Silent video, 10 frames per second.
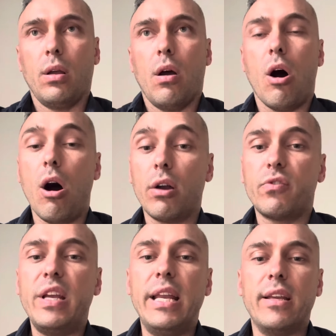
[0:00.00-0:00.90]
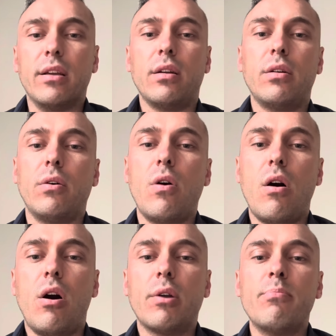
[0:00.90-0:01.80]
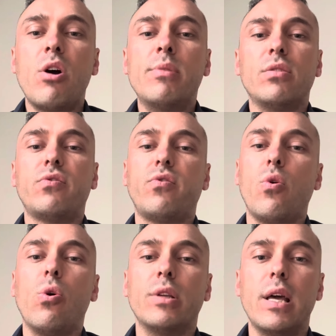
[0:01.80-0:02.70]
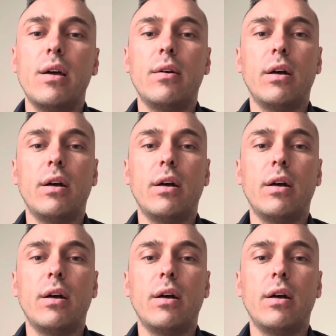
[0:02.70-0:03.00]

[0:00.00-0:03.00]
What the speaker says: hard feeling or hard moment for the